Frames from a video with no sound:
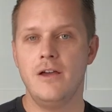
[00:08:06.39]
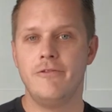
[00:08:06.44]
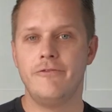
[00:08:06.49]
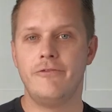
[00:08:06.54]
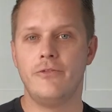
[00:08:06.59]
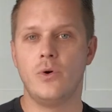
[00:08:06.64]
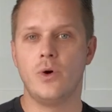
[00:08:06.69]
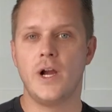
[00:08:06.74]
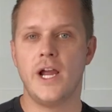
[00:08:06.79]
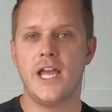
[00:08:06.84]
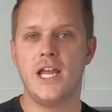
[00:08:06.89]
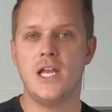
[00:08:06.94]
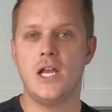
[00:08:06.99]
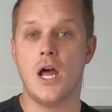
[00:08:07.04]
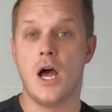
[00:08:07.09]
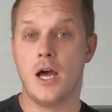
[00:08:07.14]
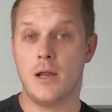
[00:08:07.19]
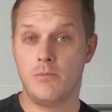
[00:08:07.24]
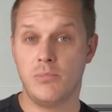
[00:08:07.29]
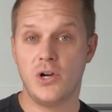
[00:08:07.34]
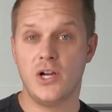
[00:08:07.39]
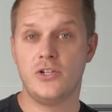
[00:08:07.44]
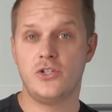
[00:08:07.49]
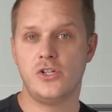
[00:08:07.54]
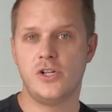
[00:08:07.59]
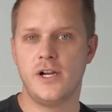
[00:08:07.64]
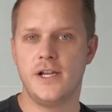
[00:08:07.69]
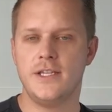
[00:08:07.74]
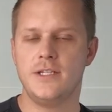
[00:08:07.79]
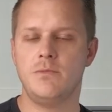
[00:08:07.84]
for a
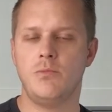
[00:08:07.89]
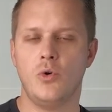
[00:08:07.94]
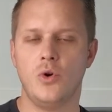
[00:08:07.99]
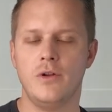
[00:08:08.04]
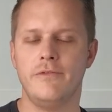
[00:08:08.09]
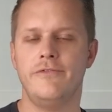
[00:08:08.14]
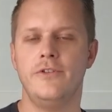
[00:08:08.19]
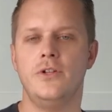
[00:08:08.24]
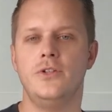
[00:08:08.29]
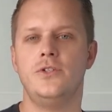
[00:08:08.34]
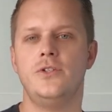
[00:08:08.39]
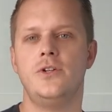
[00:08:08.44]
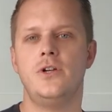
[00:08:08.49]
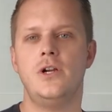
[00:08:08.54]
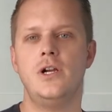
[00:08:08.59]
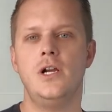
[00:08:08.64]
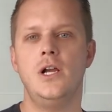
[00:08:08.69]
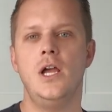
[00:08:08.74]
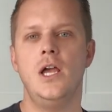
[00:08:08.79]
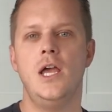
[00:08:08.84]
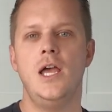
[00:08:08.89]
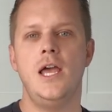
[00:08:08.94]
non-pressurized portafilter,